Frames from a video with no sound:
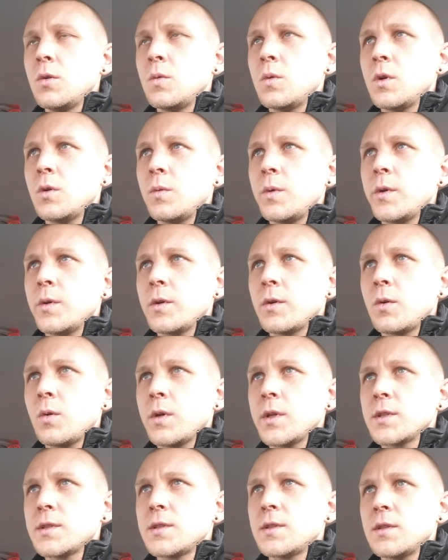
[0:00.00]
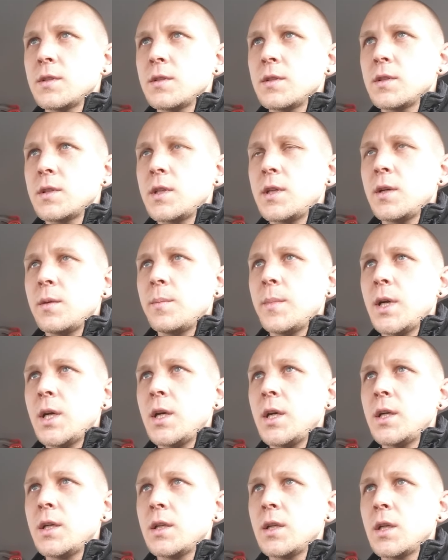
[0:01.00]
where we were going to get
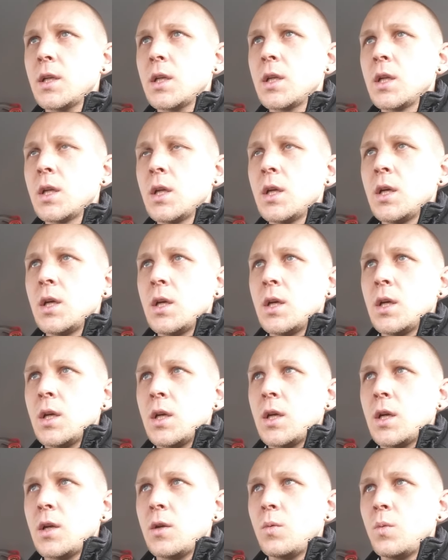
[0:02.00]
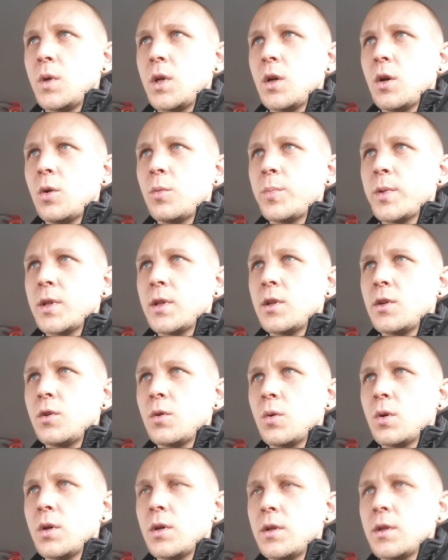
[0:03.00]
married and and we opened the
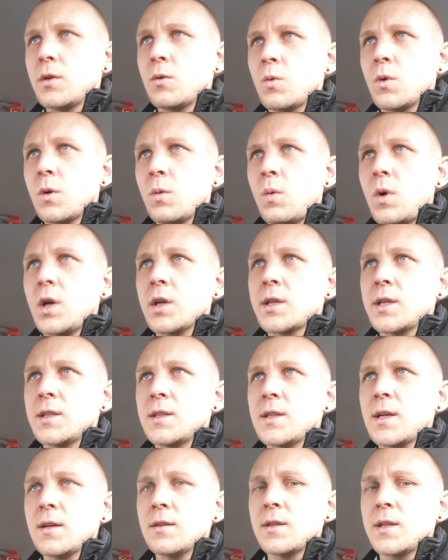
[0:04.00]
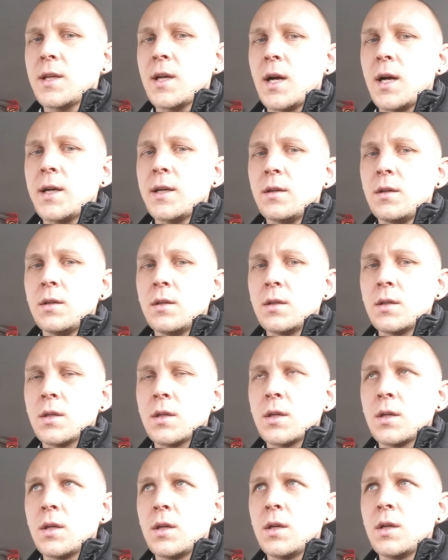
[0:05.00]
door and then we're walking down the aisle
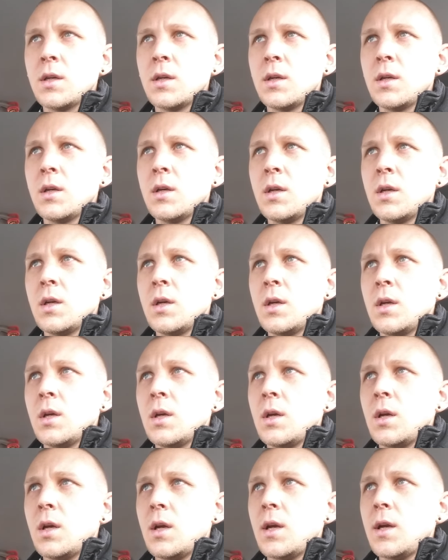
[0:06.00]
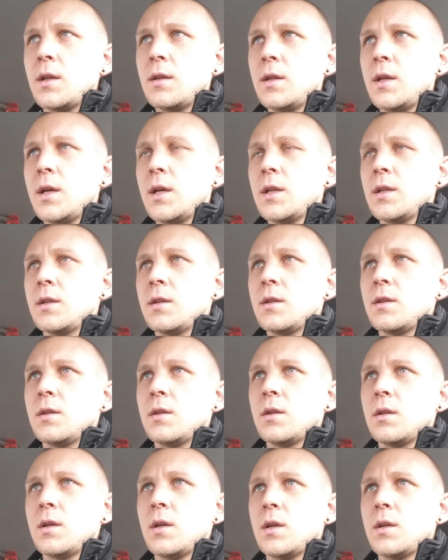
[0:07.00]
and then
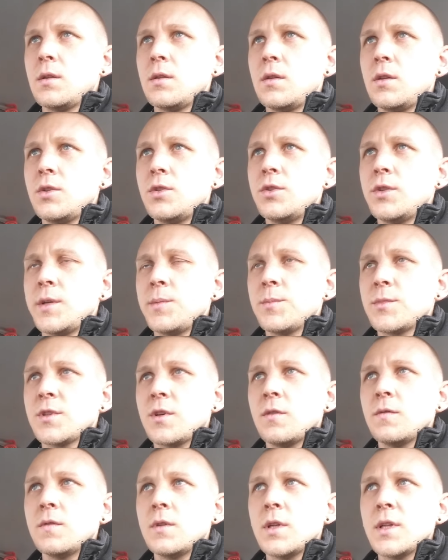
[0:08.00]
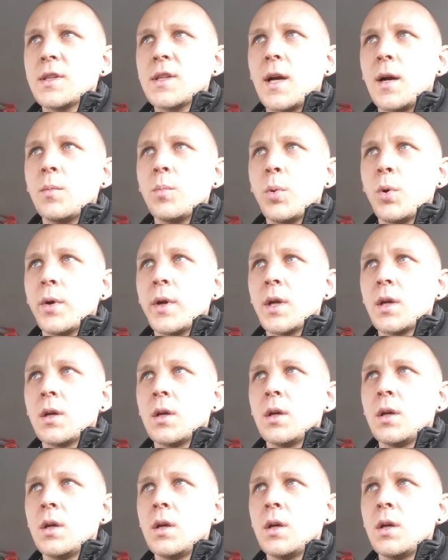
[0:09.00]
the dream's over at that point.